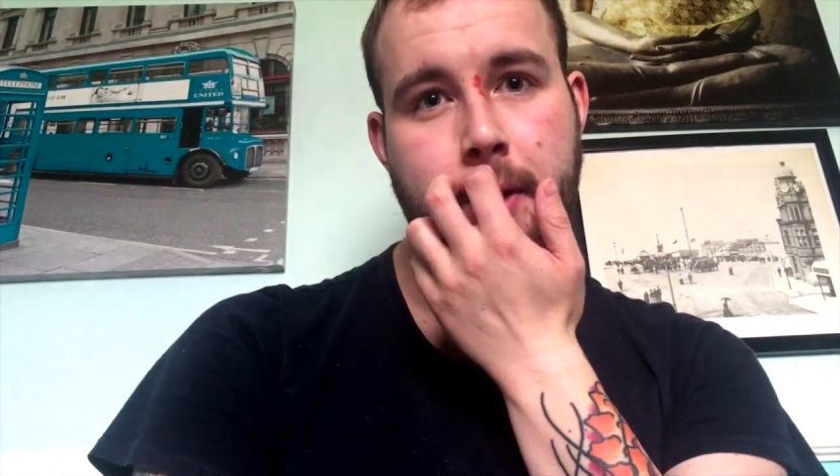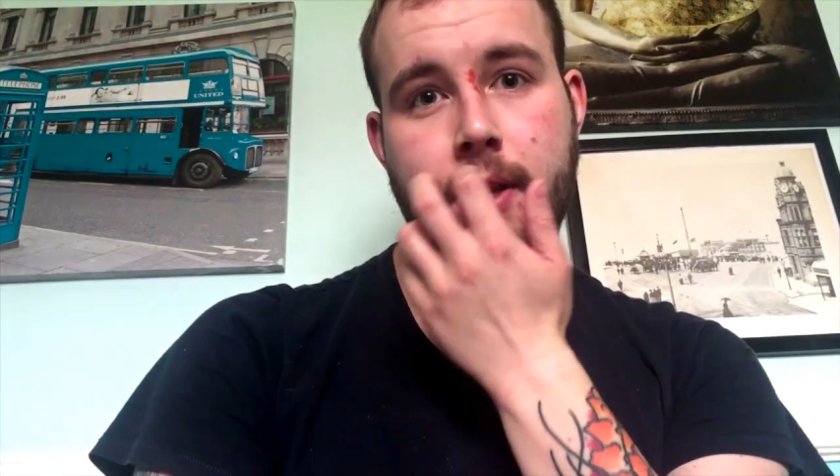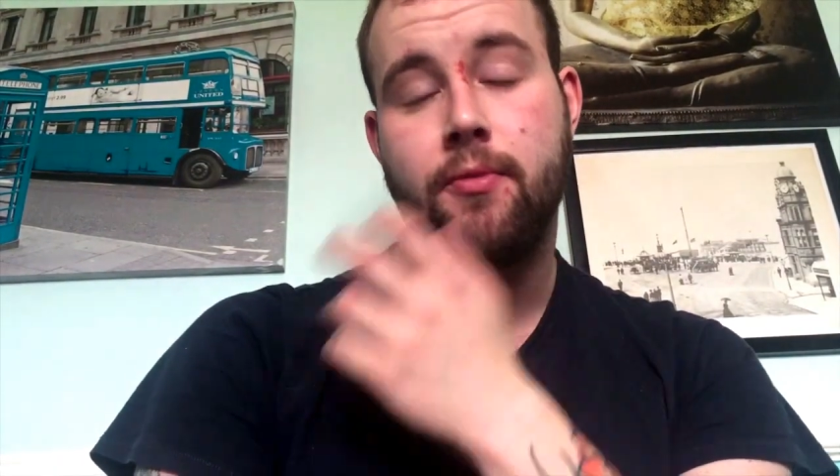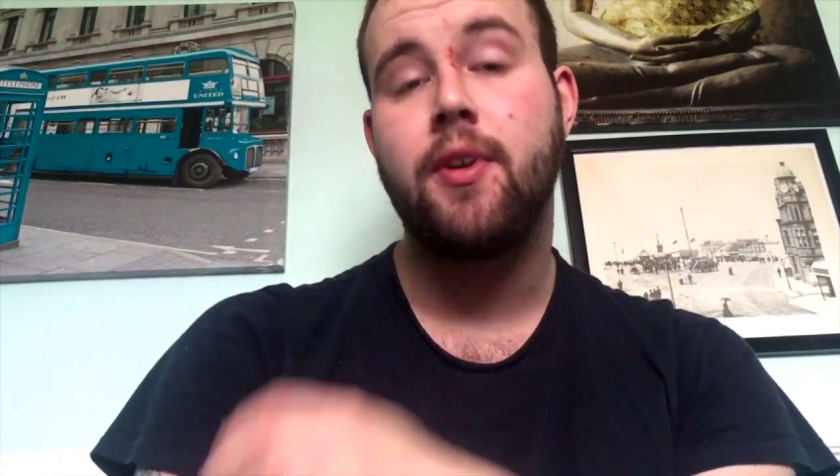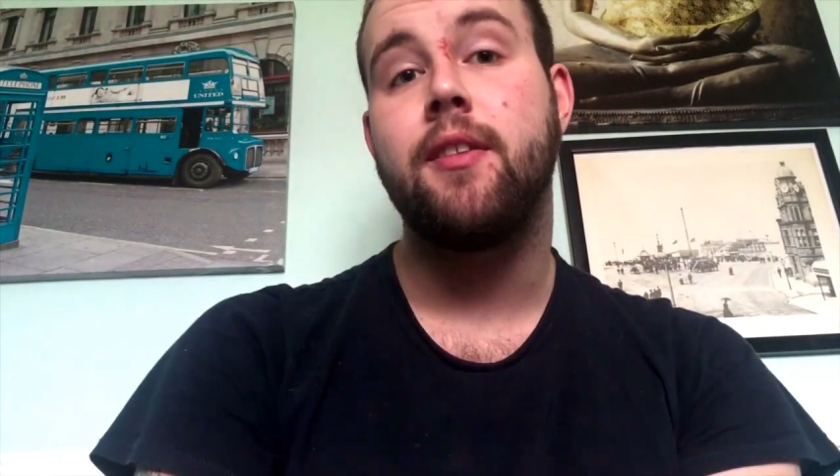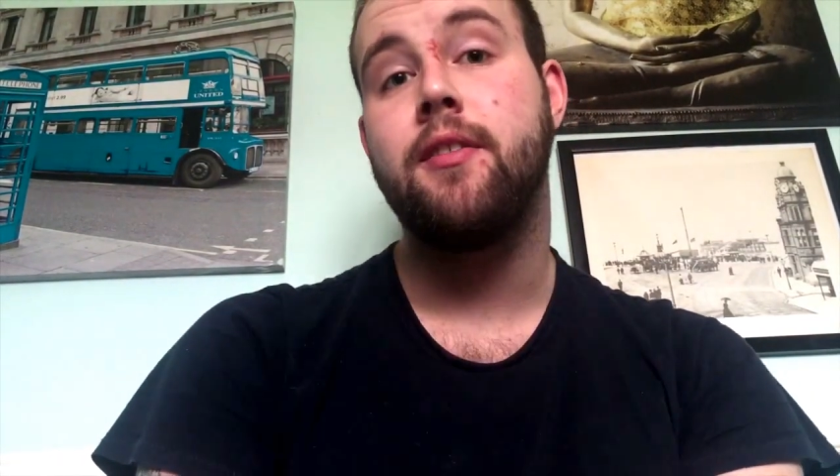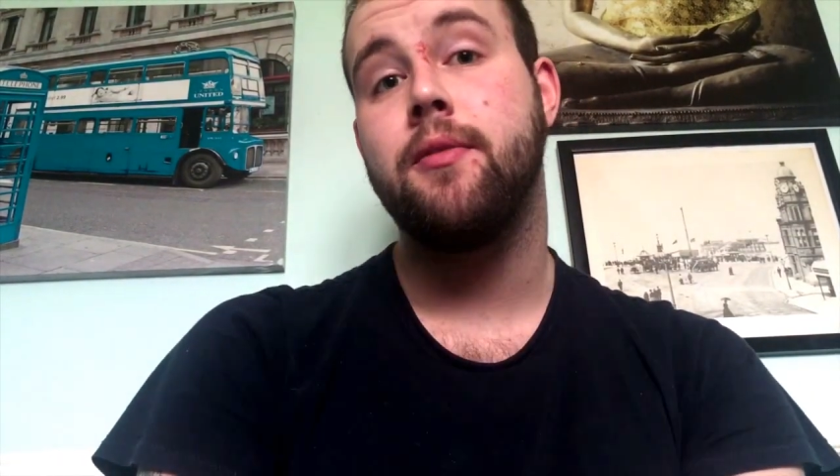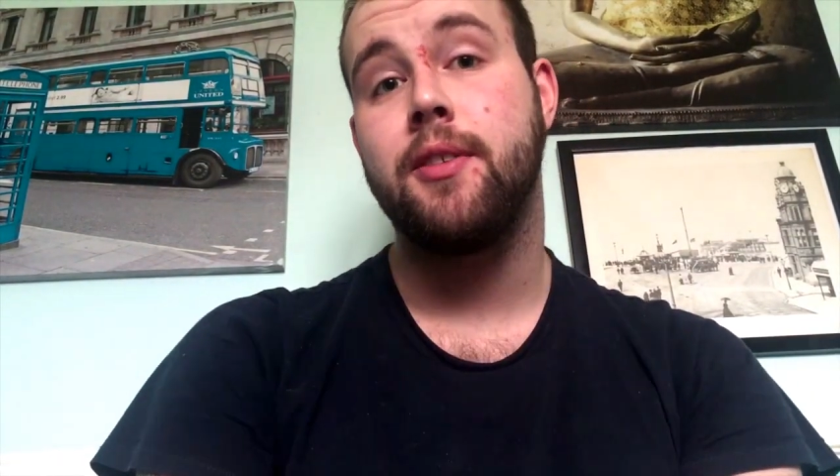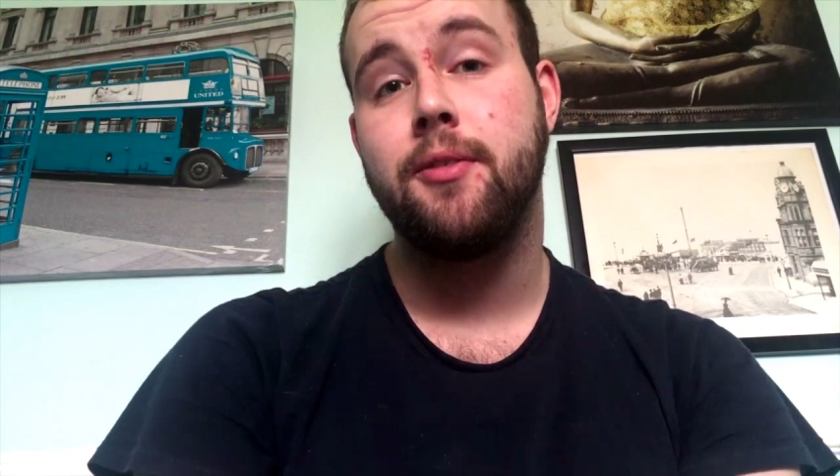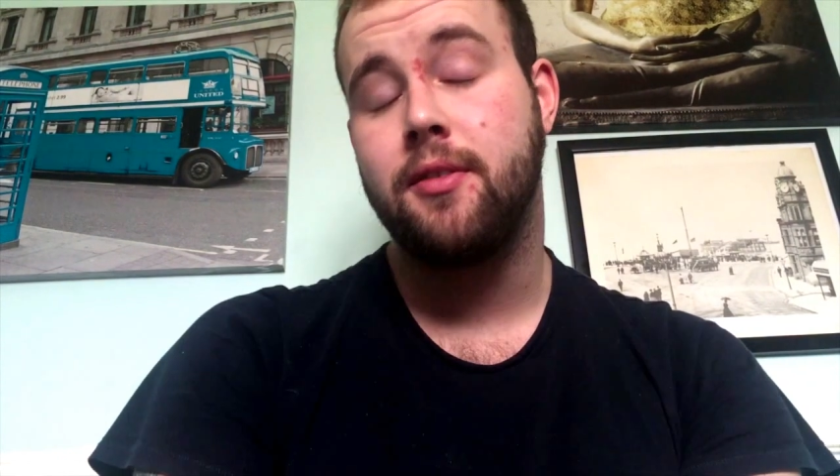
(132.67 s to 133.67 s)
and
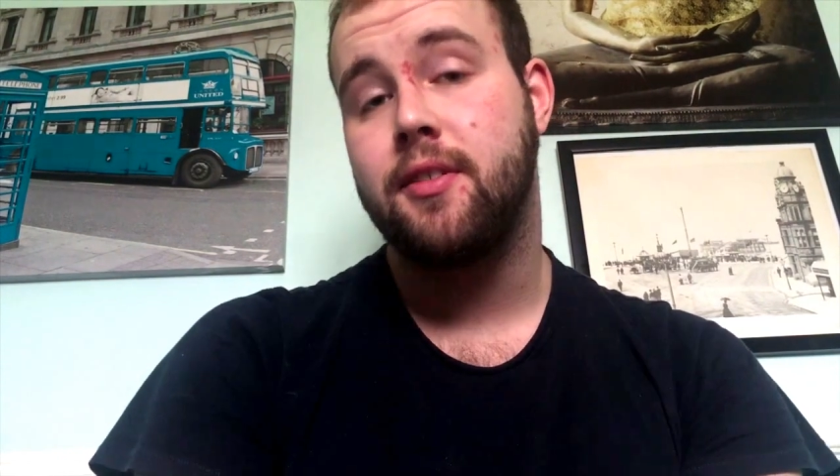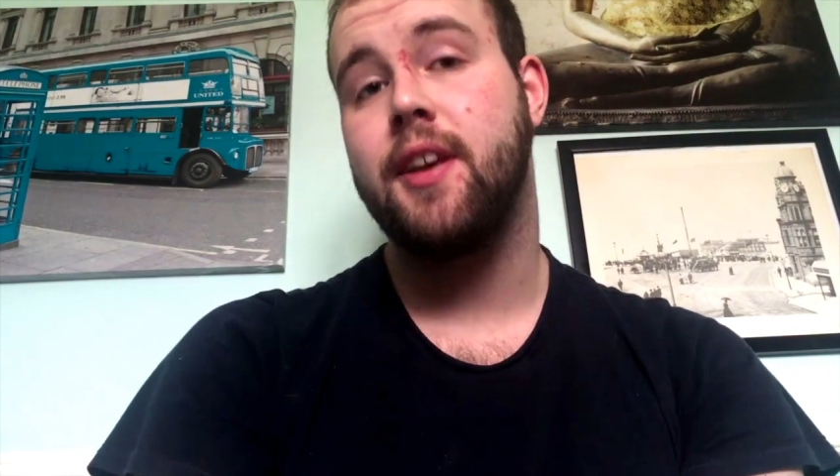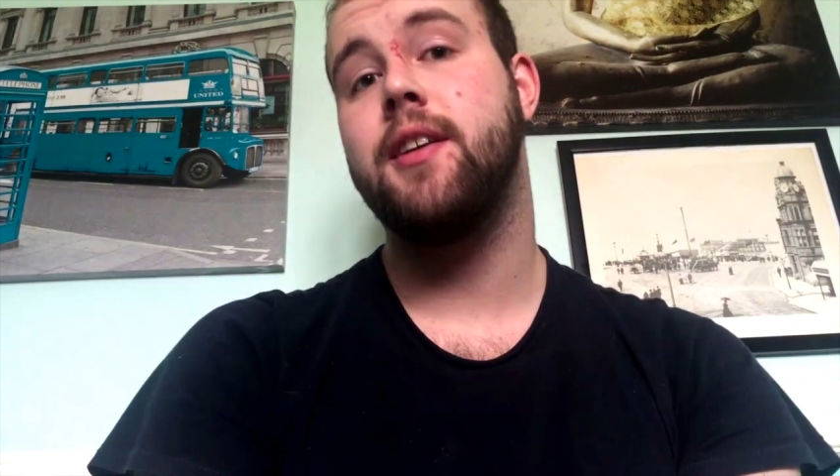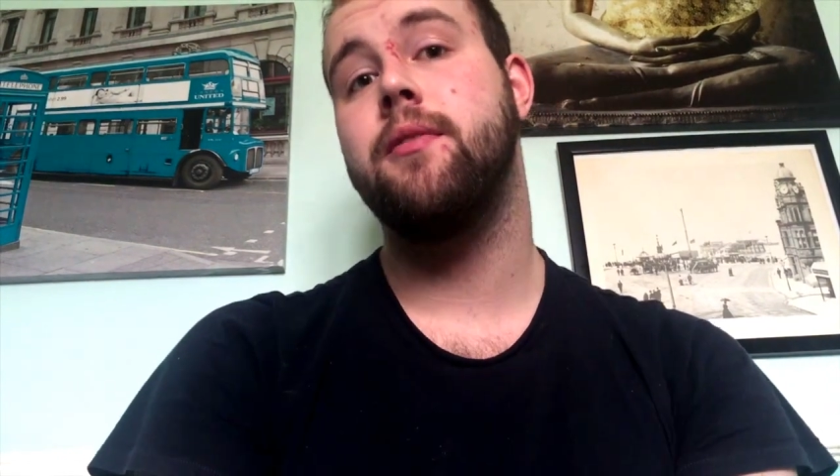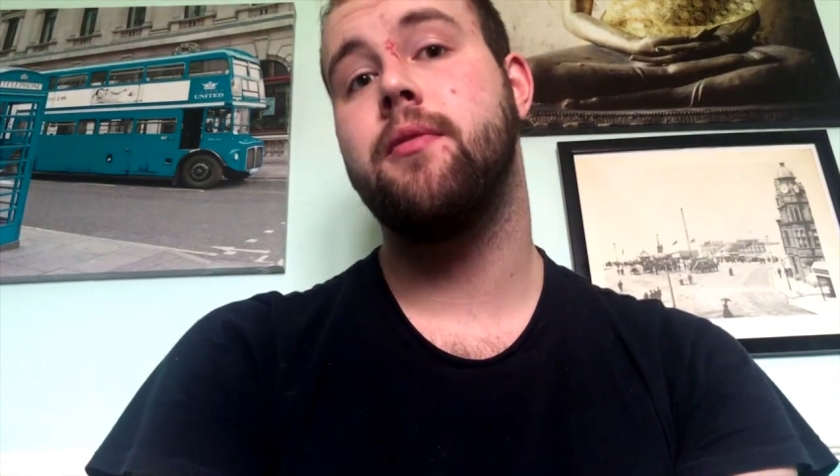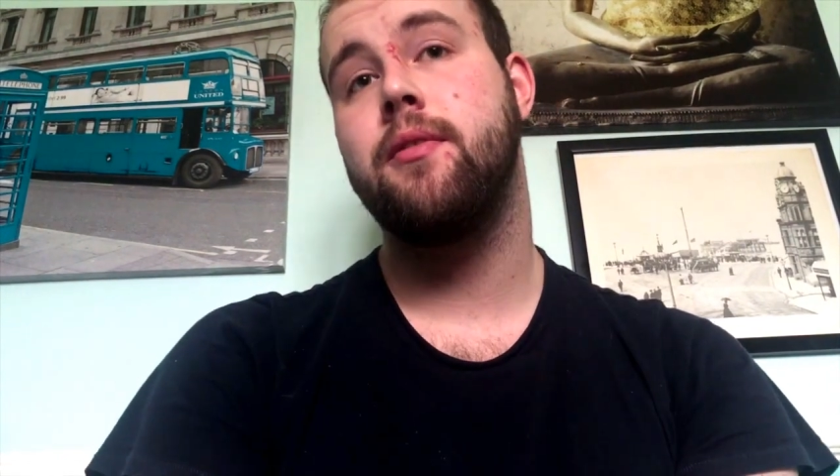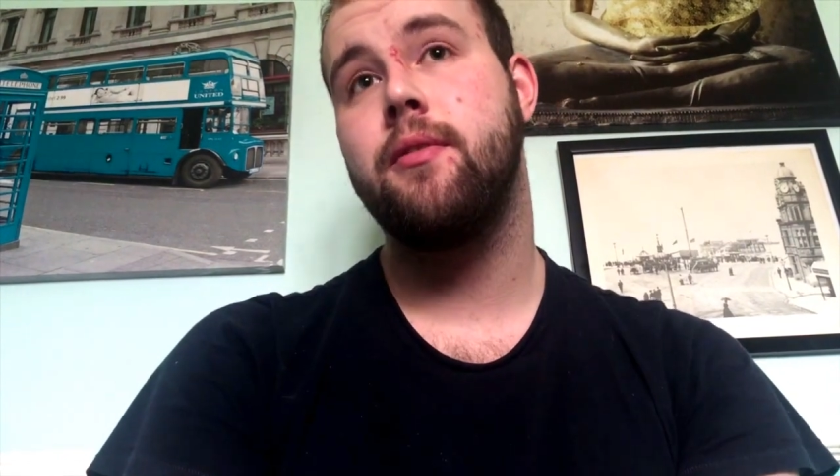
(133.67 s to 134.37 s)
relatively unscathed.